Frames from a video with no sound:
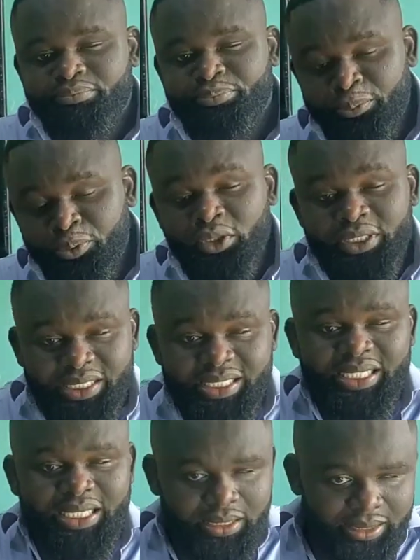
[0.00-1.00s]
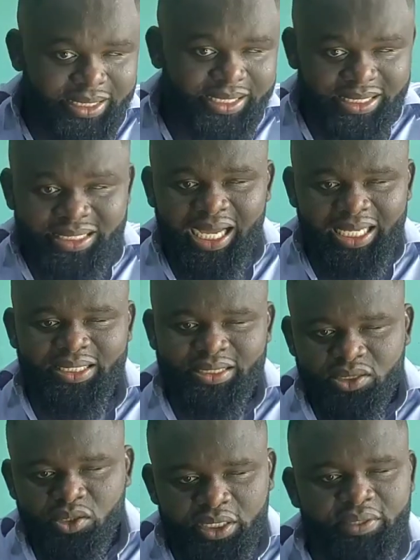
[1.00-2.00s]
people needing kidney
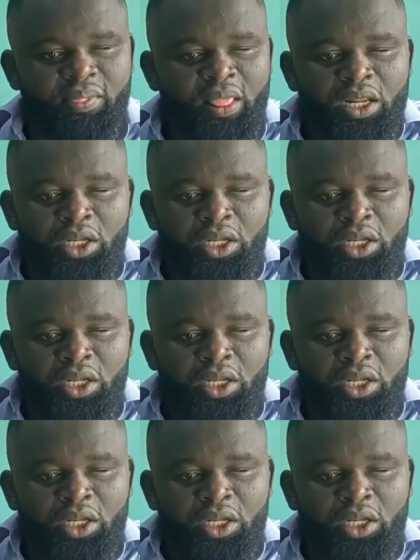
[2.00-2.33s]
dialysis. Okay.